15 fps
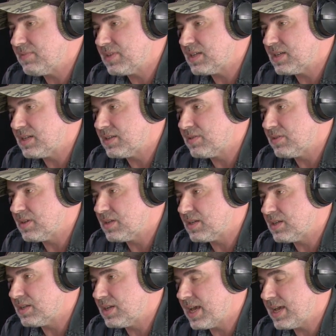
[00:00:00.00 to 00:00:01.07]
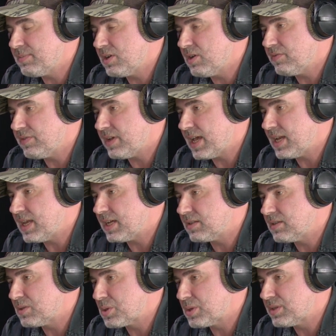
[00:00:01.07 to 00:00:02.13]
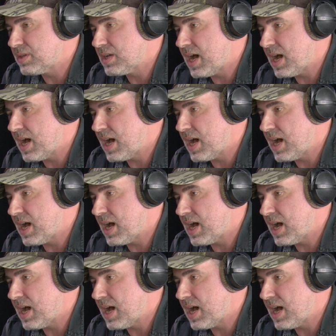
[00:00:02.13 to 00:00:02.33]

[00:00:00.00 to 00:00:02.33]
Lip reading: The label of Alec Digital